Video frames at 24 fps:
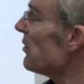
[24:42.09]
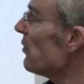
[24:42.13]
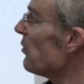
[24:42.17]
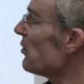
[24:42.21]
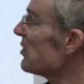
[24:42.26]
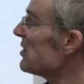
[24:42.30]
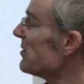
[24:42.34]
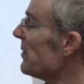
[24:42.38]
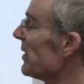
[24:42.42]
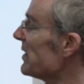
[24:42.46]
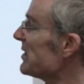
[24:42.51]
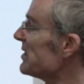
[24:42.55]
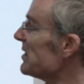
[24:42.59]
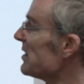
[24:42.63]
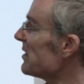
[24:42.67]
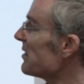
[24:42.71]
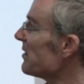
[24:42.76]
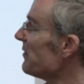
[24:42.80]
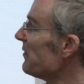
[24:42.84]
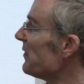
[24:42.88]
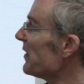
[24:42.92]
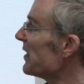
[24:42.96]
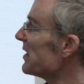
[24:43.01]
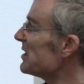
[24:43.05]
automatically
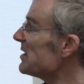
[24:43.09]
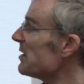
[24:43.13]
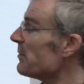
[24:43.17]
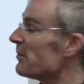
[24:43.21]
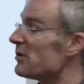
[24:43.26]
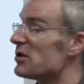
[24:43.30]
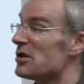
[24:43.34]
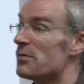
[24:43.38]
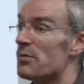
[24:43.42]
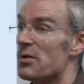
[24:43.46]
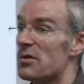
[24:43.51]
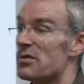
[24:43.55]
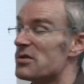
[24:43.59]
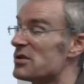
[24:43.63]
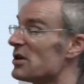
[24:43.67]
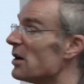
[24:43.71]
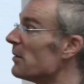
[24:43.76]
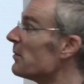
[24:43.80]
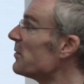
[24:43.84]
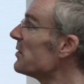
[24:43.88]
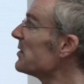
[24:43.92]
configures it when you boot up.